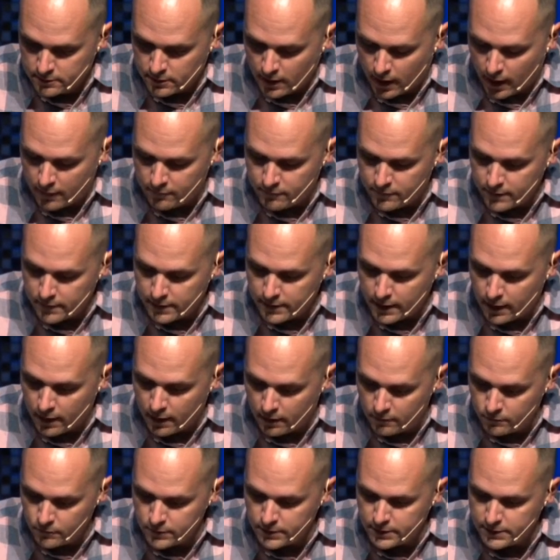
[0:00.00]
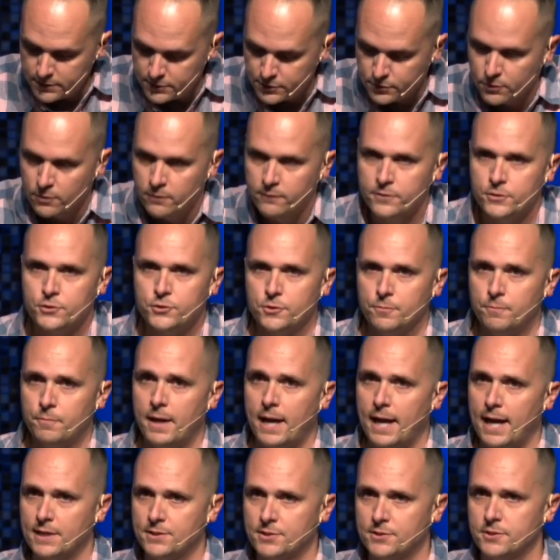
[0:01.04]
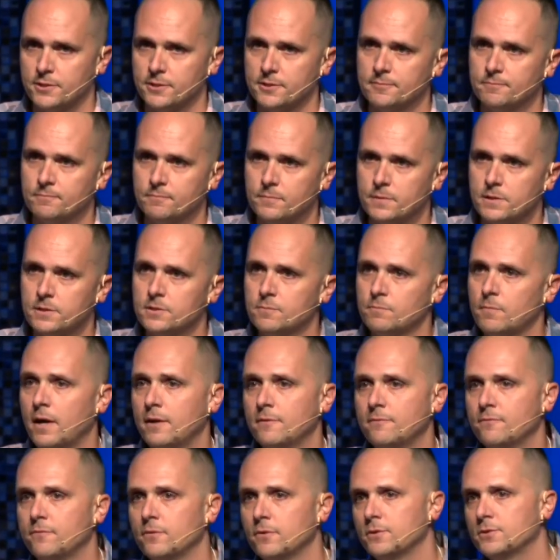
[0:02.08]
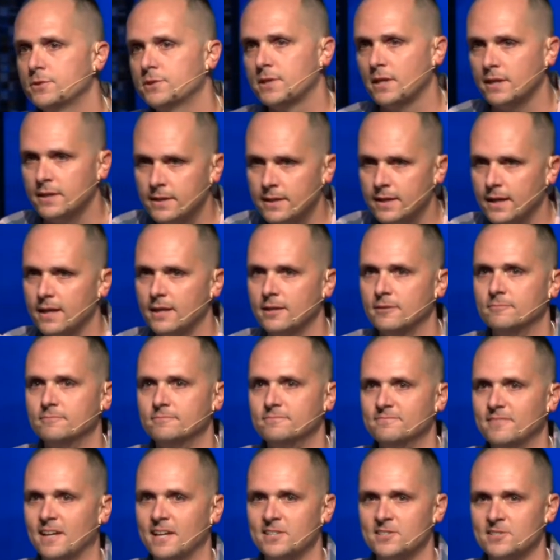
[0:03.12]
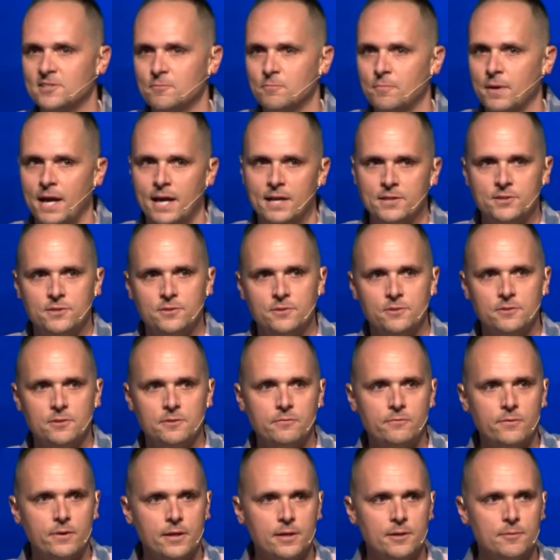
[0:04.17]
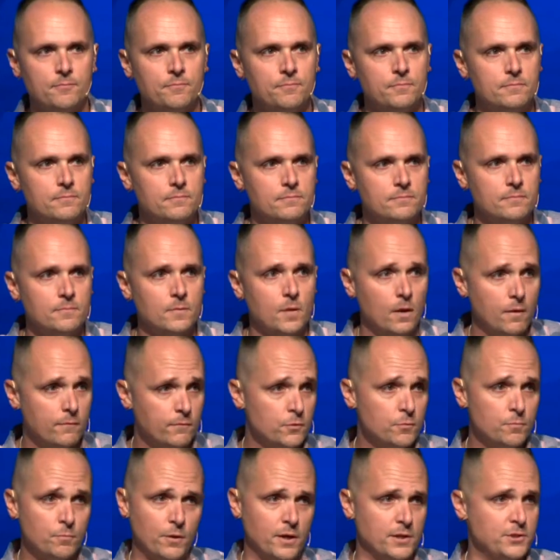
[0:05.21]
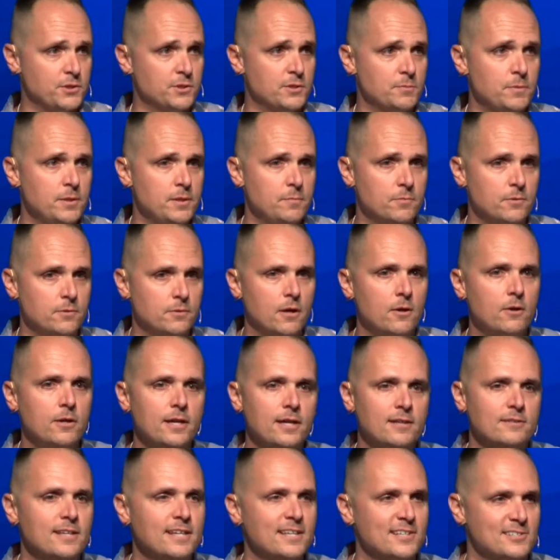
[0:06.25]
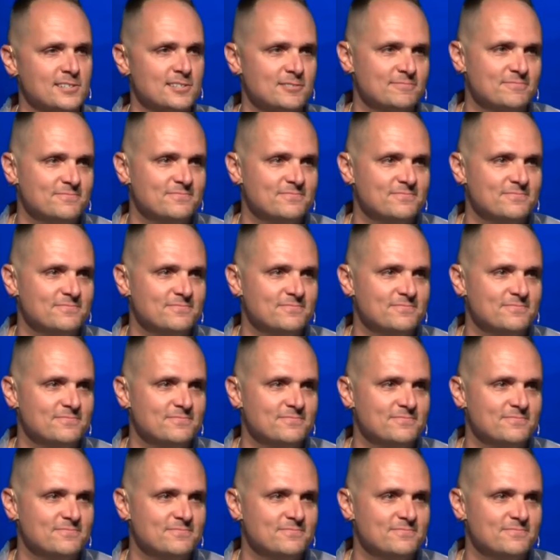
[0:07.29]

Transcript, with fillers: I very humbly serve as your pastor. This is my first Sunday as the pastor of, um, of you precious people. Oh, yeah, thanks.